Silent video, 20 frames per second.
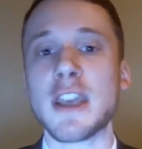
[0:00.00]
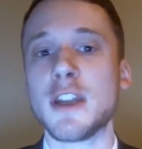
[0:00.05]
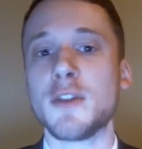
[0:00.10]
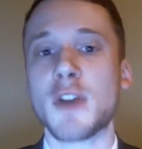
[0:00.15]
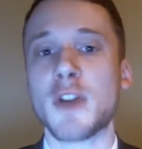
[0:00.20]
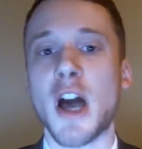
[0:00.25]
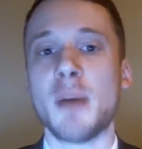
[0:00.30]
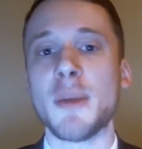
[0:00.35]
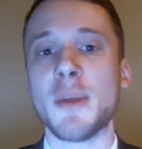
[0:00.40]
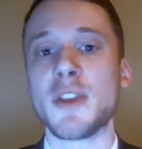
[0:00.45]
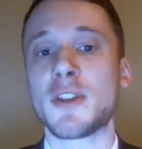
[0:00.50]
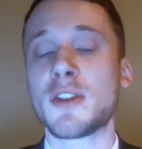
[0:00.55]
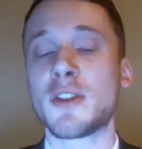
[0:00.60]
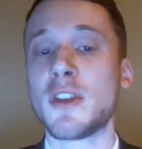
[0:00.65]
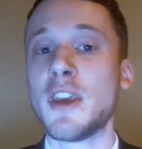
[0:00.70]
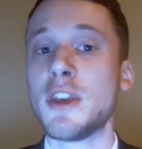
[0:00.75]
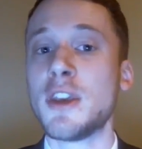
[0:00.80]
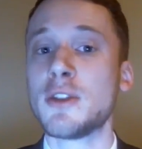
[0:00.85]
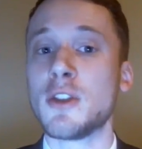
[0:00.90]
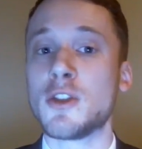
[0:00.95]
negative comments
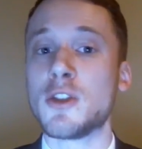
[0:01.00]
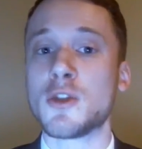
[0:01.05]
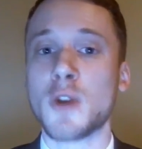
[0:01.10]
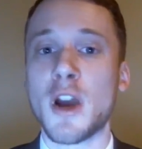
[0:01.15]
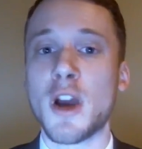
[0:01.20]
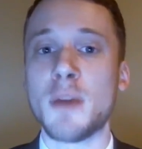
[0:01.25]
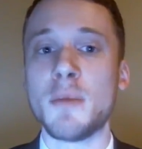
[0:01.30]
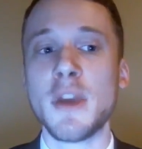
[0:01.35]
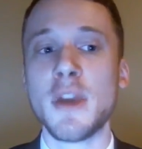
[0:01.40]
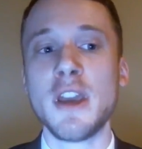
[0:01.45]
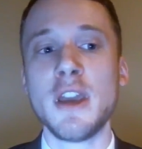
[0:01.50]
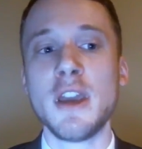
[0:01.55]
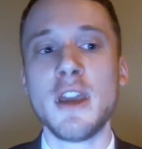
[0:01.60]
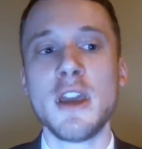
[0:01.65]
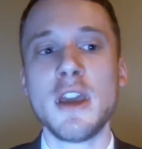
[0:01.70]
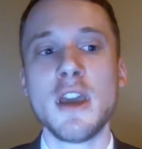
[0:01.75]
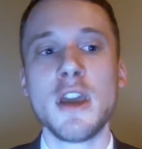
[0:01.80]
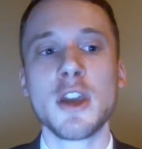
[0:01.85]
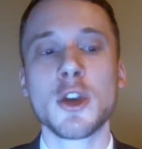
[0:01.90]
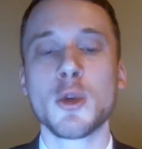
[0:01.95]
to Trump,
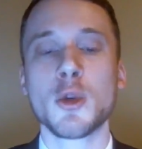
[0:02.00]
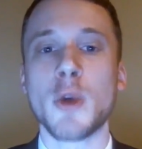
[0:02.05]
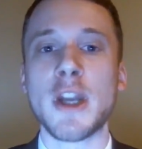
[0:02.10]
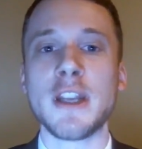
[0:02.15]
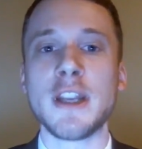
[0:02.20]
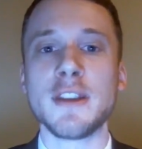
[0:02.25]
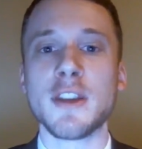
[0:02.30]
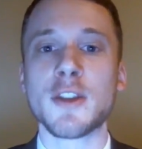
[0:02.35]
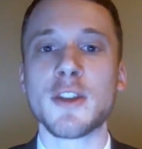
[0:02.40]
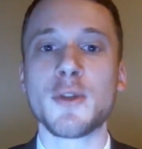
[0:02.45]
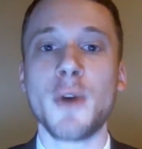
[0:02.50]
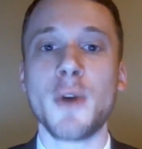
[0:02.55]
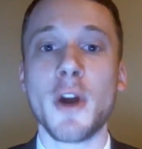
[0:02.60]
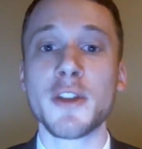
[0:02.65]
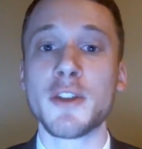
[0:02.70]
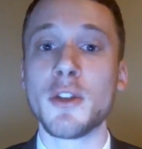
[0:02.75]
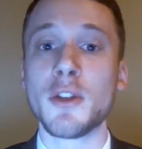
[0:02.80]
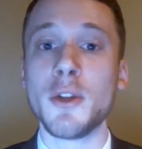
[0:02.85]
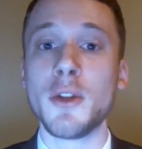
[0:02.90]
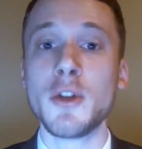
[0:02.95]
creating this
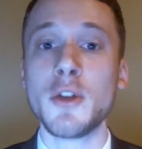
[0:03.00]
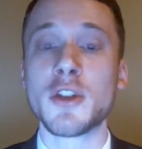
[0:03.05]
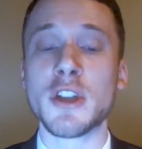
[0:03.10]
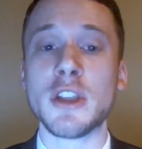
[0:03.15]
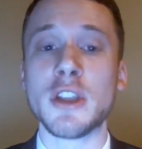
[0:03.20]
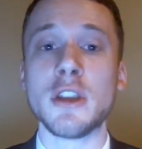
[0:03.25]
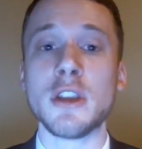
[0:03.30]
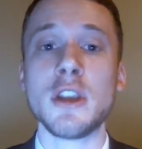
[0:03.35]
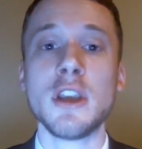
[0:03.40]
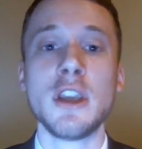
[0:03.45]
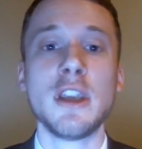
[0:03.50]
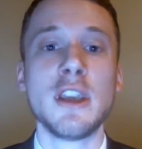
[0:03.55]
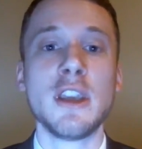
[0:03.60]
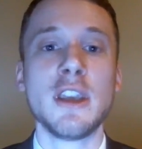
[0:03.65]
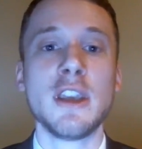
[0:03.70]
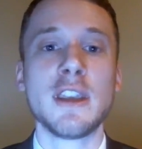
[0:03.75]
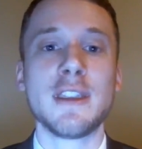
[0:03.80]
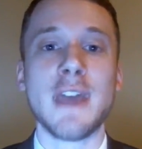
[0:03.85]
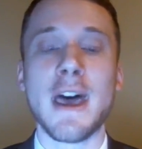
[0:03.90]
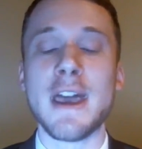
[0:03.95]
false illusion
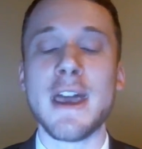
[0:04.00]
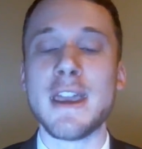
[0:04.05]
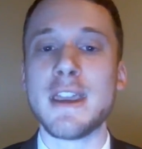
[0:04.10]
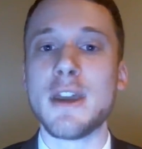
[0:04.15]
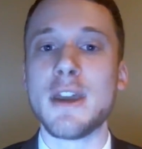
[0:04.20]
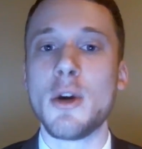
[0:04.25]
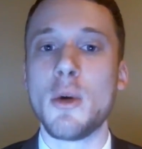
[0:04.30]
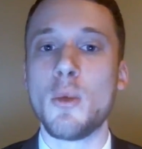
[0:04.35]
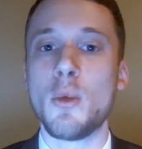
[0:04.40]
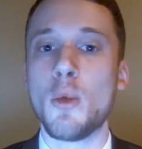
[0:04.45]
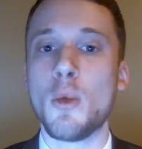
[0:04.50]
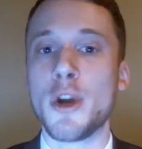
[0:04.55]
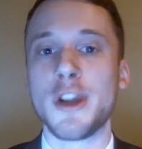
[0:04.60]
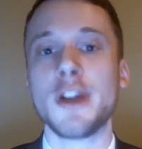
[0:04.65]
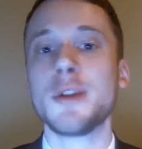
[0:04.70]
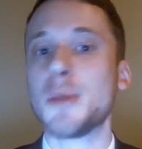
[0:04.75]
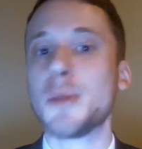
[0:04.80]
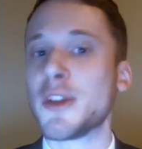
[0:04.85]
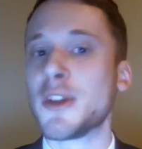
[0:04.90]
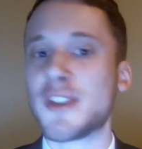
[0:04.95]
that one
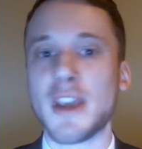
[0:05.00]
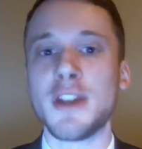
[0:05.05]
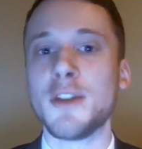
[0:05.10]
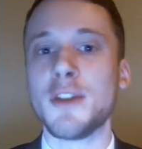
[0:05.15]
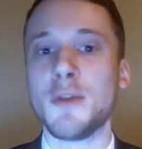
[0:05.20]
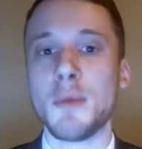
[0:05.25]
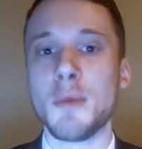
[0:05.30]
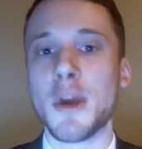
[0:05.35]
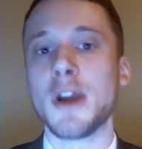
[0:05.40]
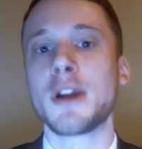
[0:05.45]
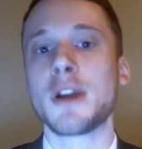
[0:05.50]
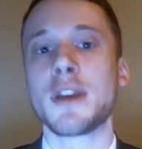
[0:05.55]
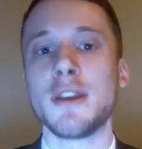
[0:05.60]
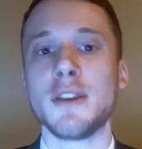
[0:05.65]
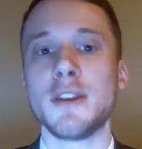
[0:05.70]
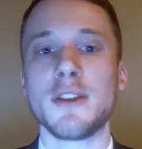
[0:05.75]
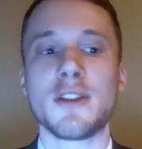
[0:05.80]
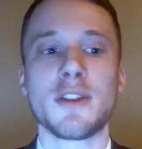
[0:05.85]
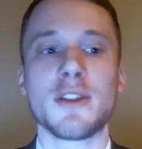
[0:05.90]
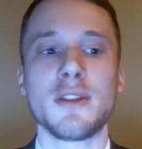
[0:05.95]
hundred percent of
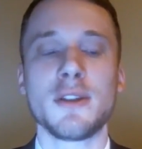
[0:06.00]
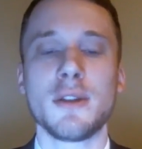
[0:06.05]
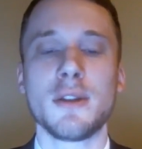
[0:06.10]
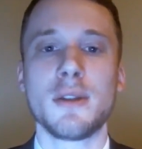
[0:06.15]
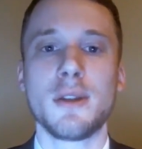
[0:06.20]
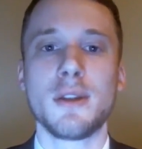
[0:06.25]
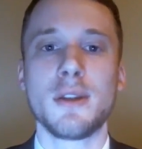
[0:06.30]
Americans